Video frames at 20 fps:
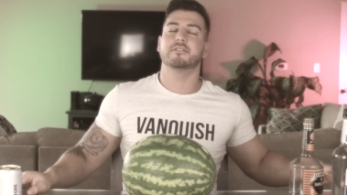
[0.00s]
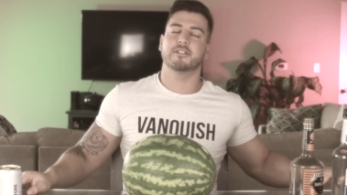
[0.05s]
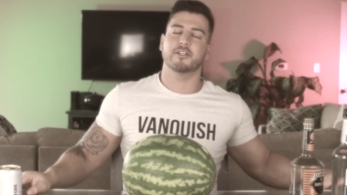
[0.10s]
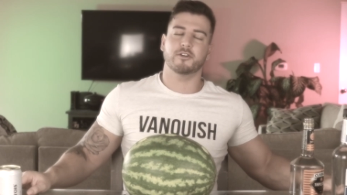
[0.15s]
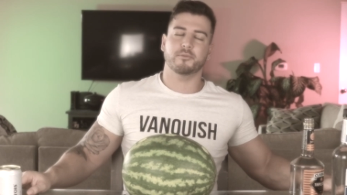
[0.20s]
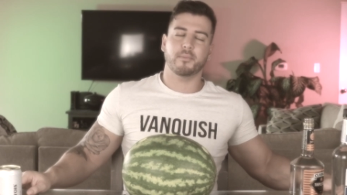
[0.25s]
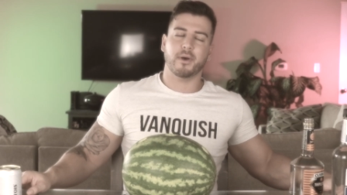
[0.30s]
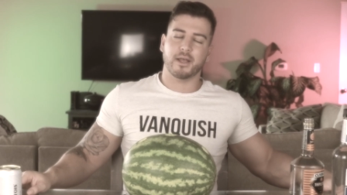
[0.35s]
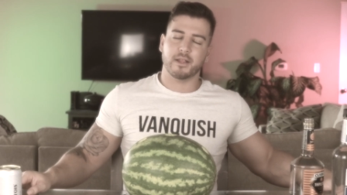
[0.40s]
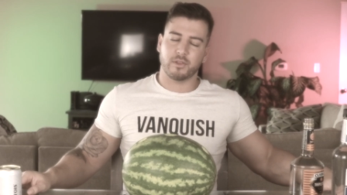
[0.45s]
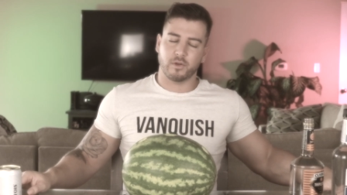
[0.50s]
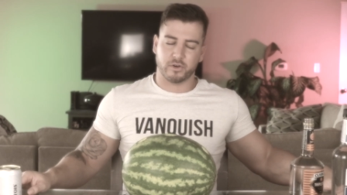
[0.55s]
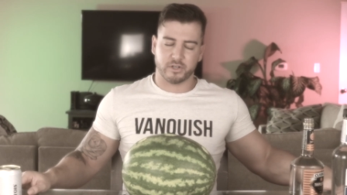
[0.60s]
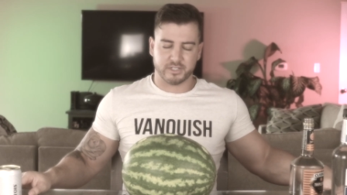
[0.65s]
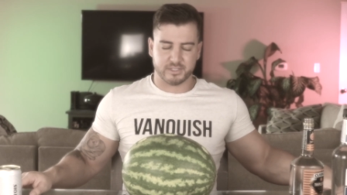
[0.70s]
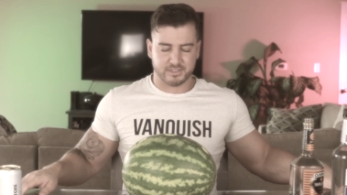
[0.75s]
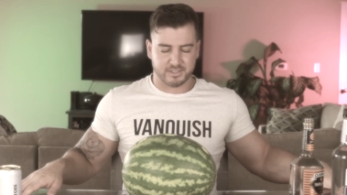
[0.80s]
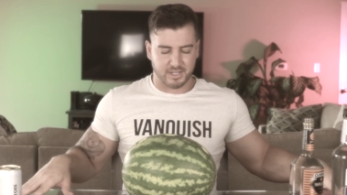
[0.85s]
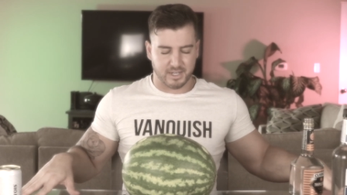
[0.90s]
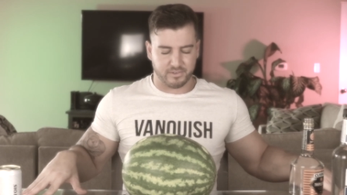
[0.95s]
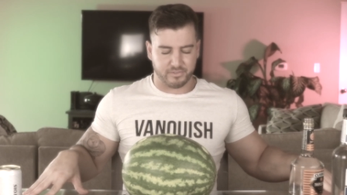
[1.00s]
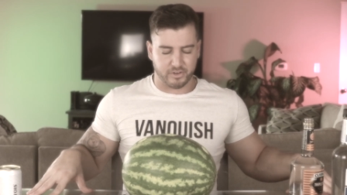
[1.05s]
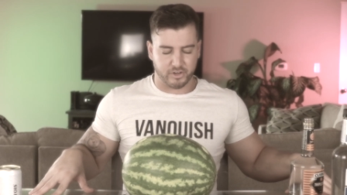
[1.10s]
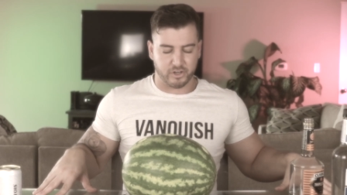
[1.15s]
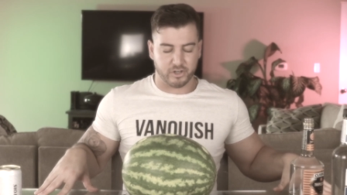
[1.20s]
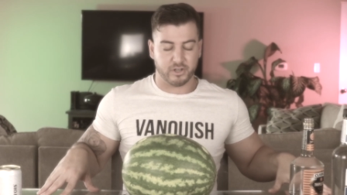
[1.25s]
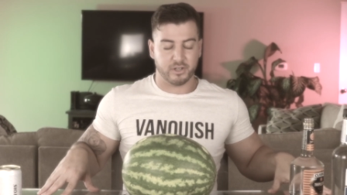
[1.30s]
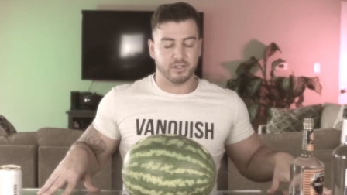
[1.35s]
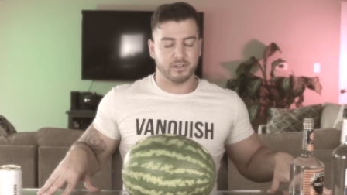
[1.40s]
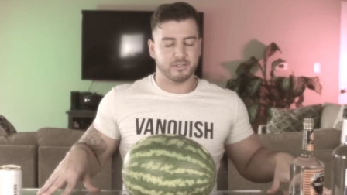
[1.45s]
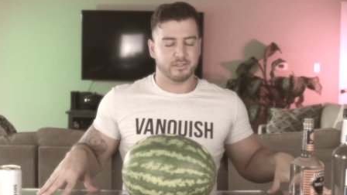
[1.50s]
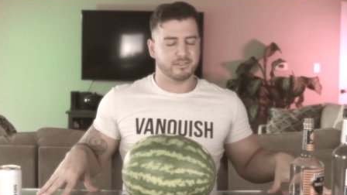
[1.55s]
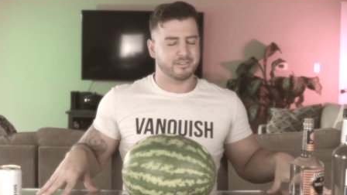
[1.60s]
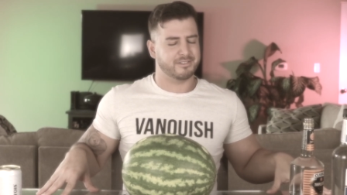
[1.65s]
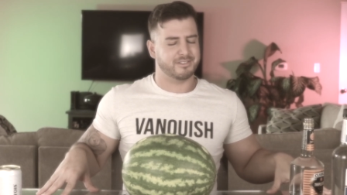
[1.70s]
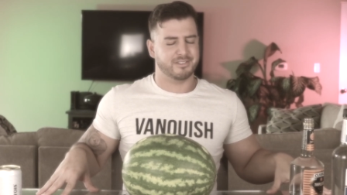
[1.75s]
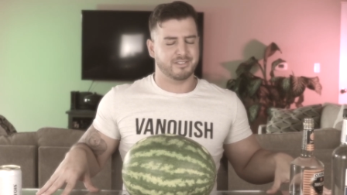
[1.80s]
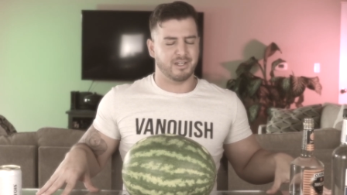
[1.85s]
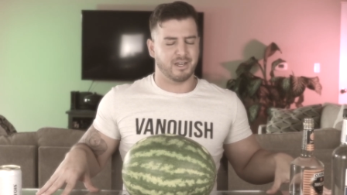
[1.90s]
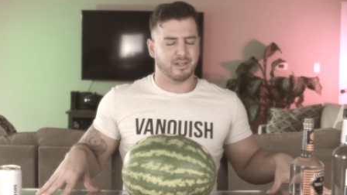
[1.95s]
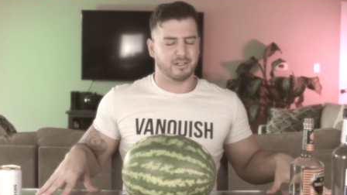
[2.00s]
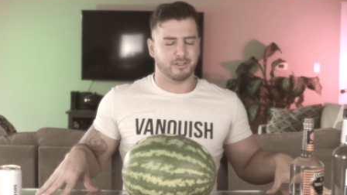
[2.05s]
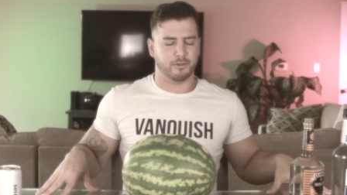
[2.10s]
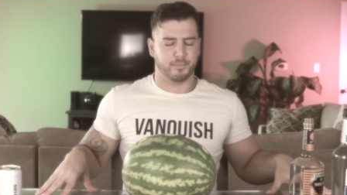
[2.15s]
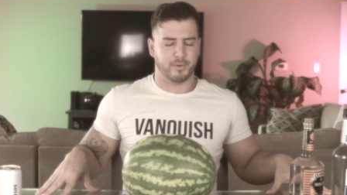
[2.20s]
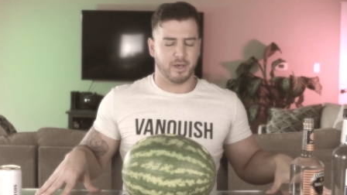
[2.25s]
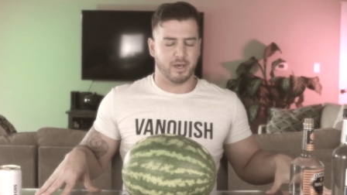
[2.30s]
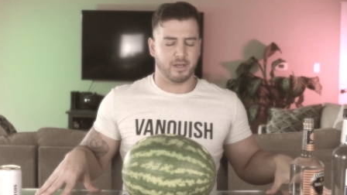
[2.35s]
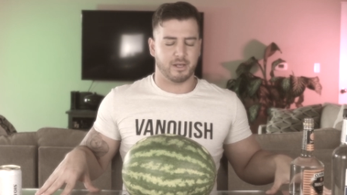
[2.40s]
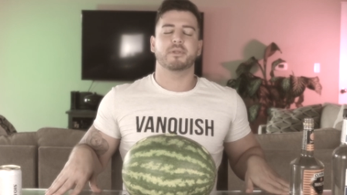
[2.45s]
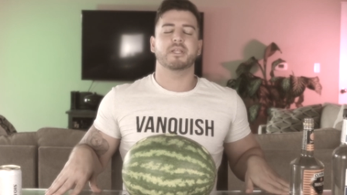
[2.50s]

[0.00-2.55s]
dear my Lord and Savior, dug the pug.